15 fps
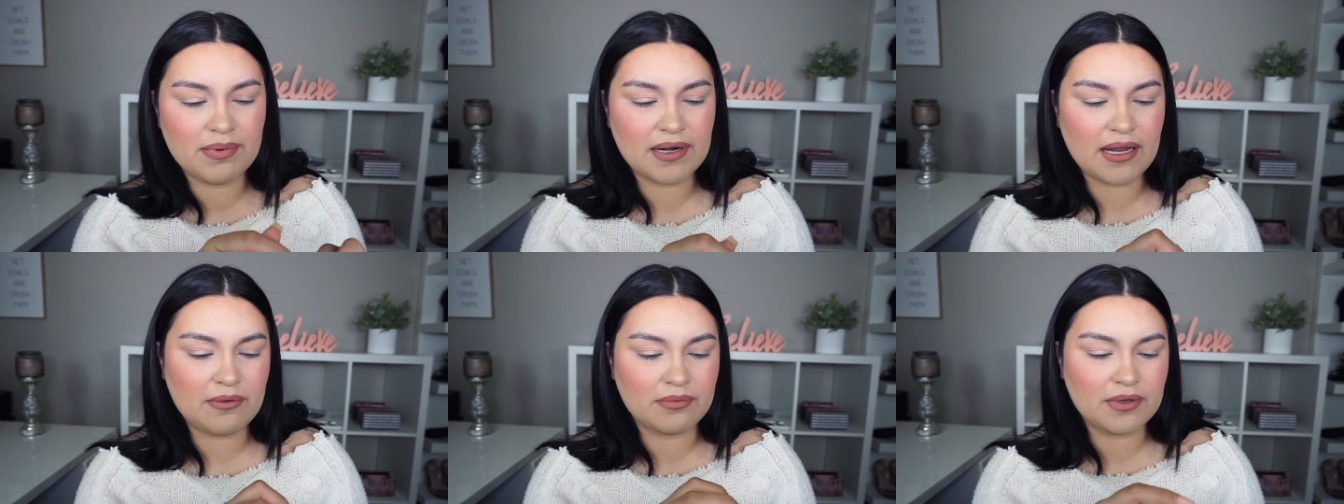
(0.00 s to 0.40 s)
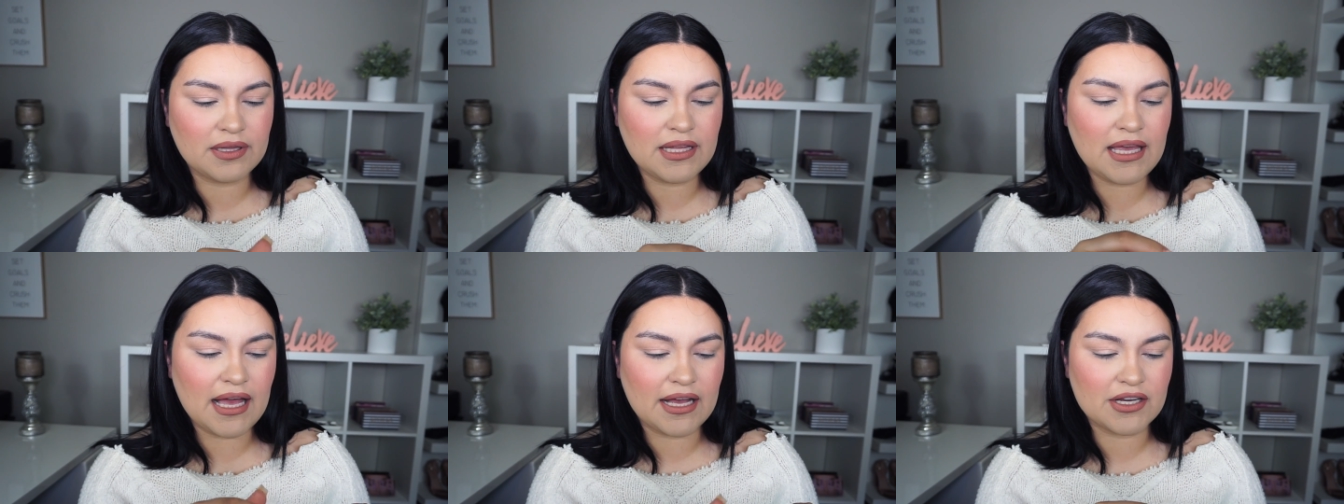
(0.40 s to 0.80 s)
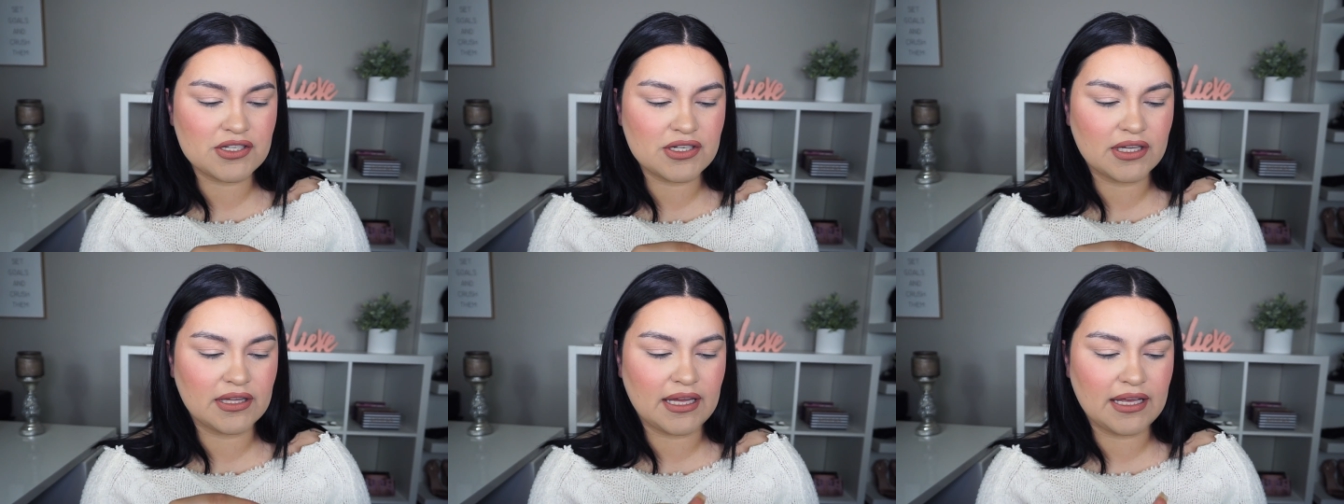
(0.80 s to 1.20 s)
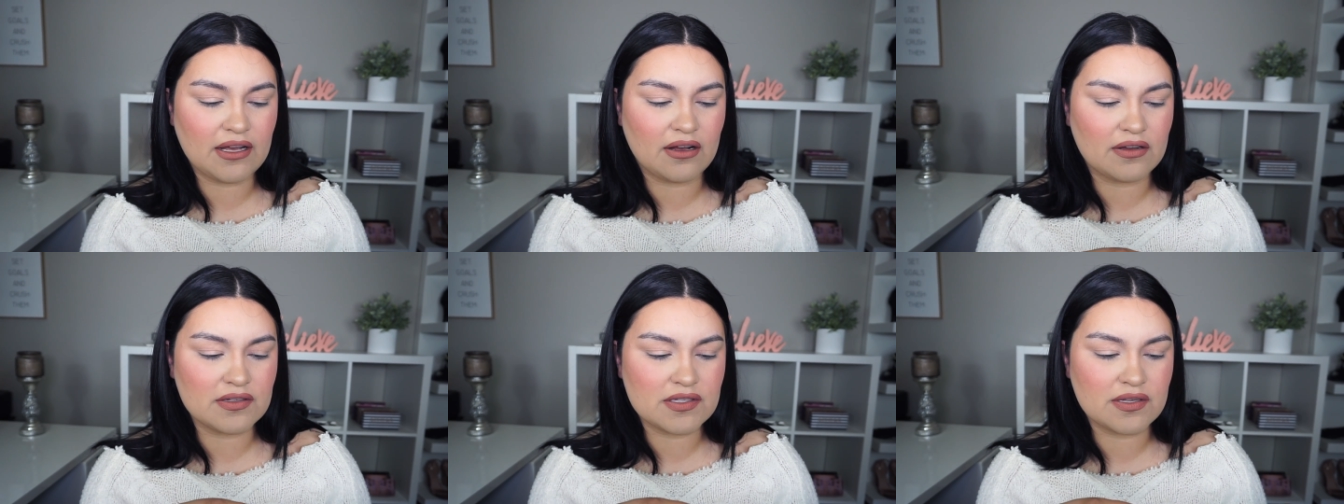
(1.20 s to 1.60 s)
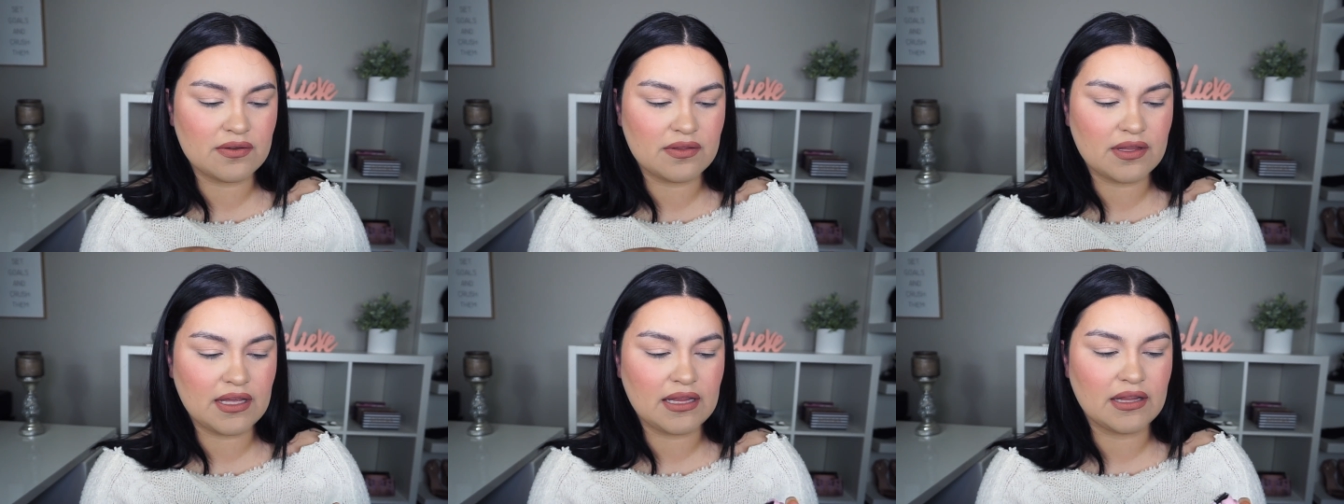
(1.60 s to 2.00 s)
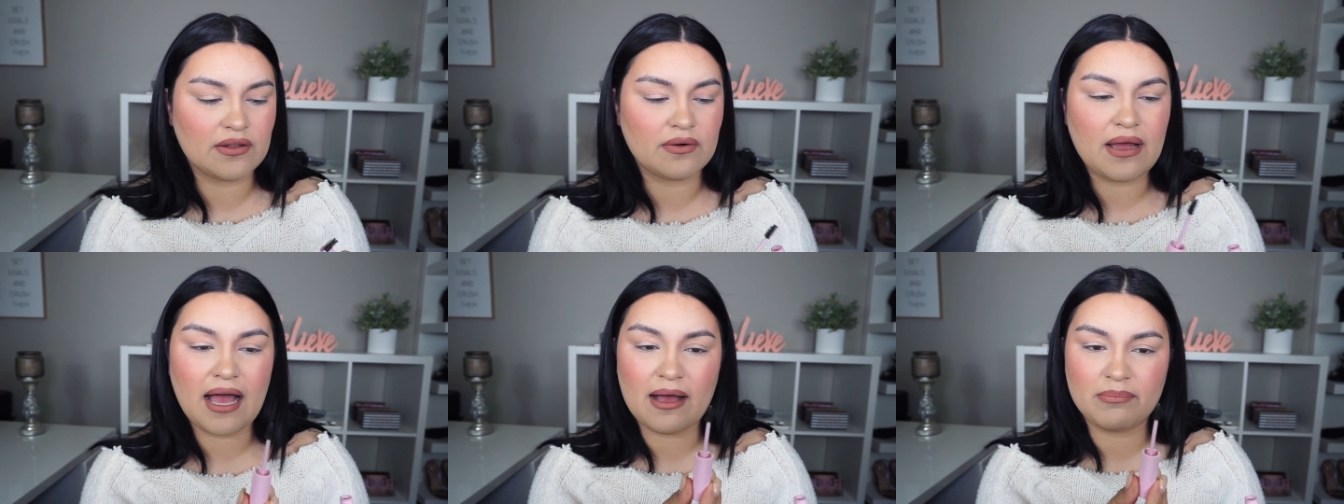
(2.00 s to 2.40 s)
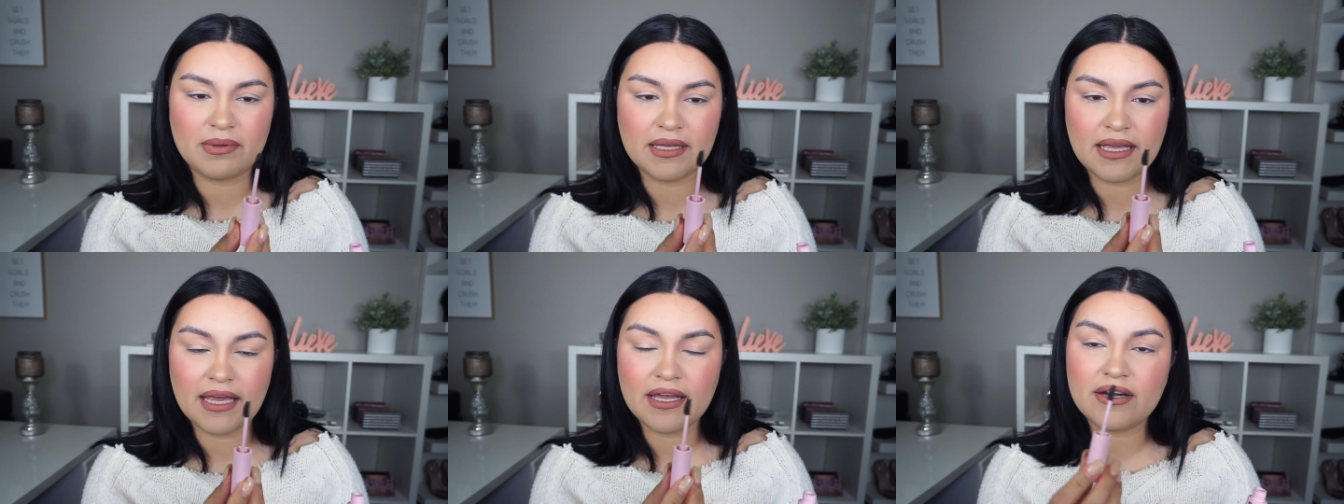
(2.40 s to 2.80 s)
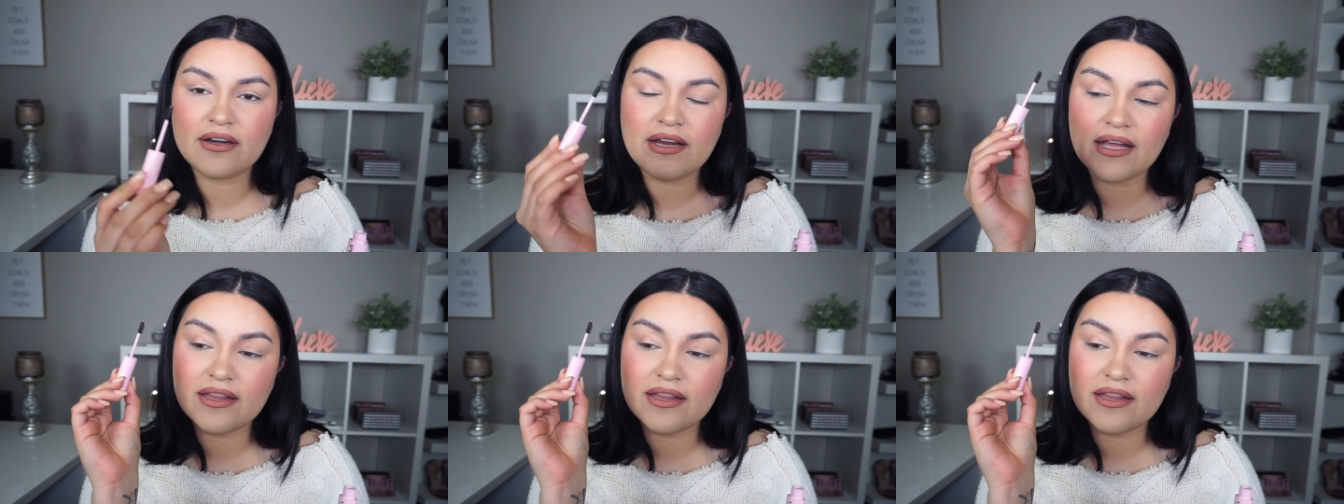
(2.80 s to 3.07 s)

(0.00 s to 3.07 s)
but I really actually like also the little applicator.